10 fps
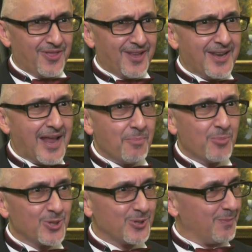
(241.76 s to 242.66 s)
the
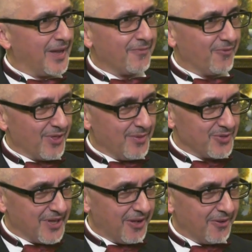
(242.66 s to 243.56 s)
numbers speak for
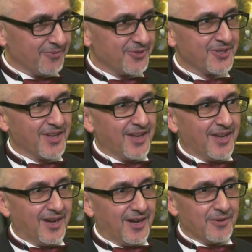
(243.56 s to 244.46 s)
themselves.
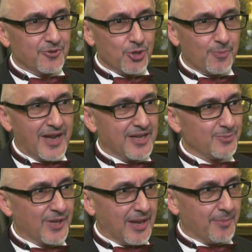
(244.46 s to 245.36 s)
Uh, SOBA has
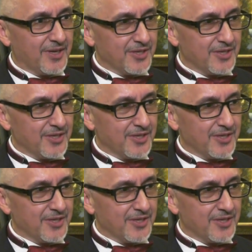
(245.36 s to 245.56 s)
become an